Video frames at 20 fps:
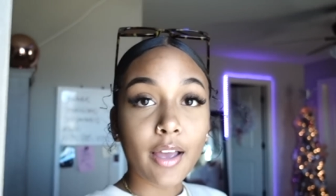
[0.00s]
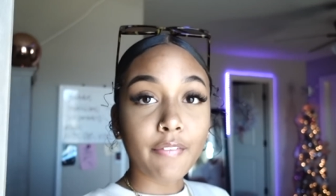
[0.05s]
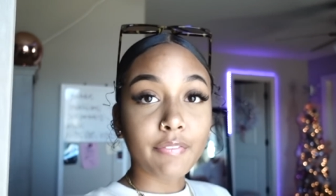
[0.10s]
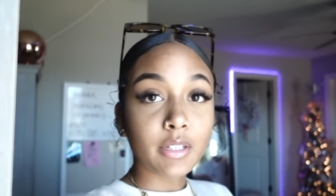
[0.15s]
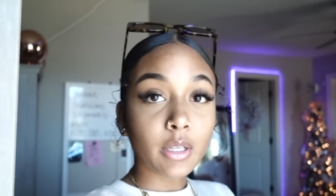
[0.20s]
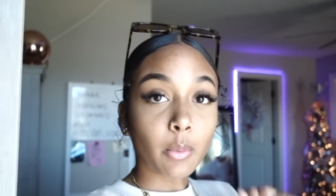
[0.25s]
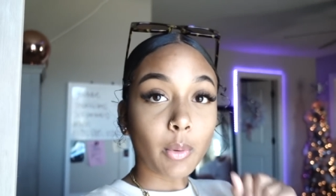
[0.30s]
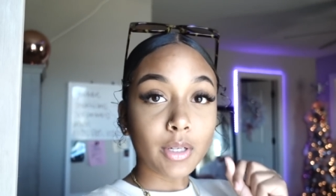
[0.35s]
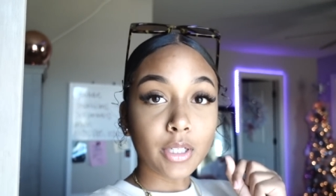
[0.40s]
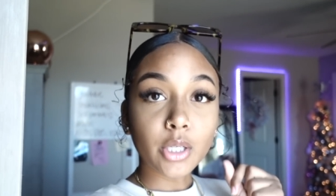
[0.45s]
If
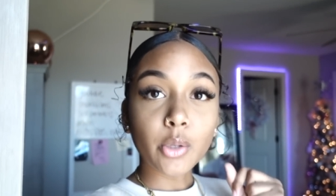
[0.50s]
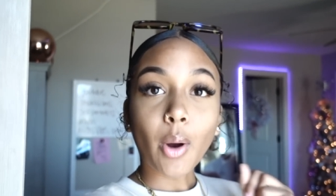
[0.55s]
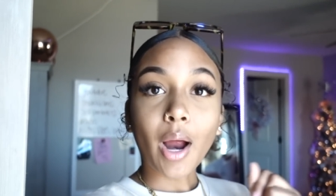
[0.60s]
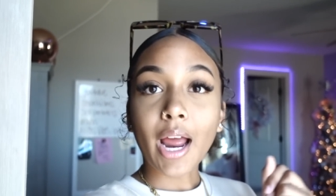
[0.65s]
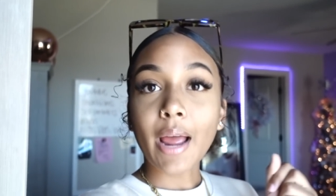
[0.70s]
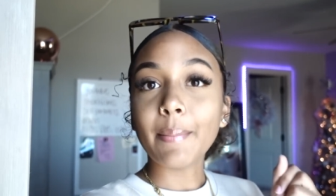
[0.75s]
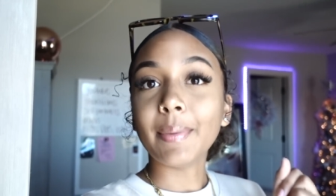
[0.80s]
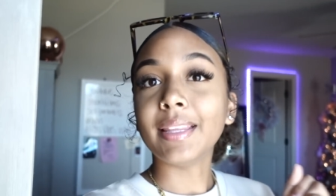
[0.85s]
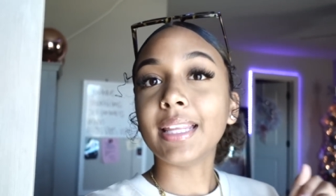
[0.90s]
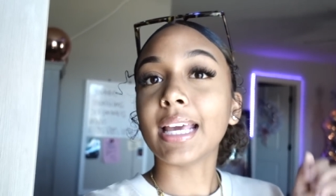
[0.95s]
you're wondering
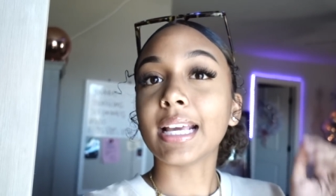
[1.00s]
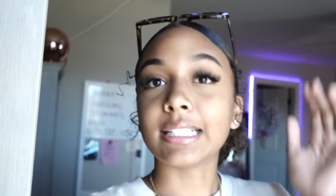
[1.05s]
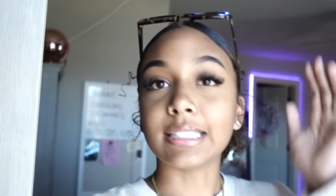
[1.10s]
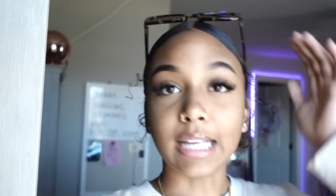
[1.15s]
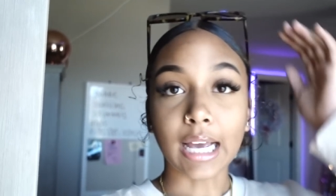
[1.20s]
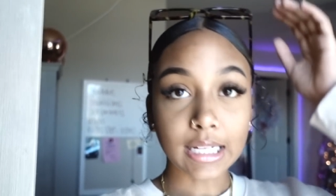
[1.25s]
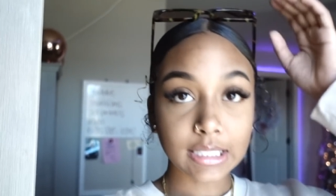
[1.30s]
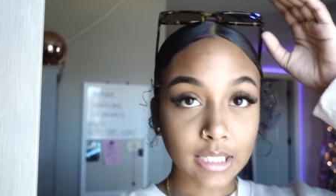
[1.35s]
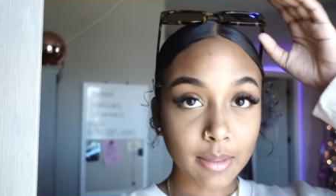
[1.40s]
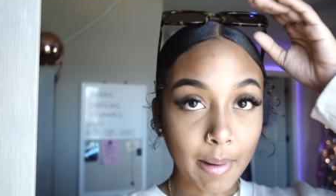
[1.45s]
why I'm in the
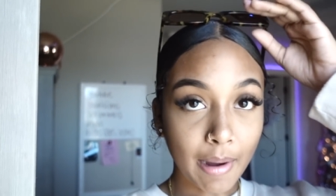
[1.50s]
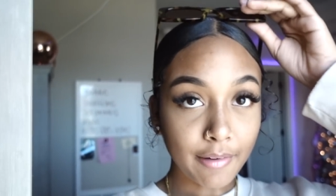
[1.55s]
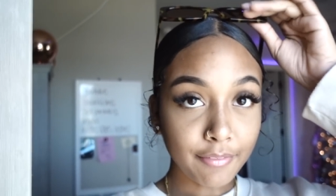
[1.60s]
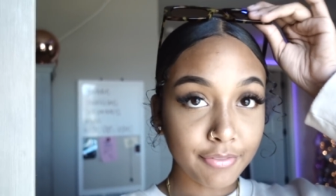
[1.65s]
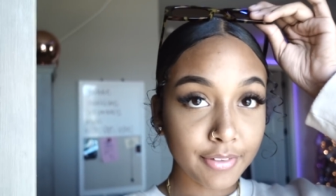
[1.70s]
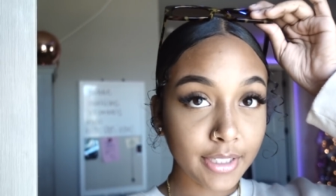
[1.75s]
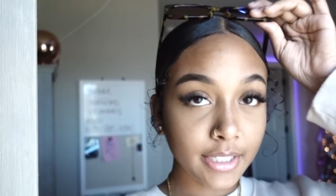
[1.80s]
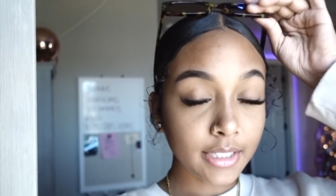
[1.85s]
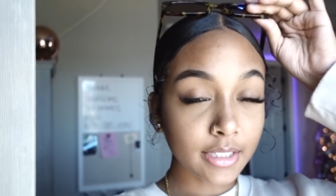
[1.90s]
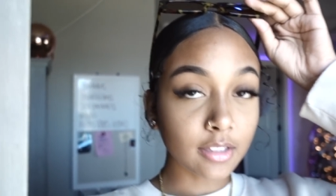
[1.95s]
exact same
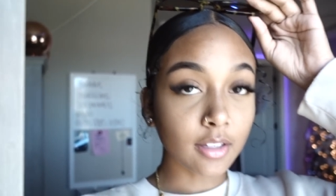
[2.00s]
outfit,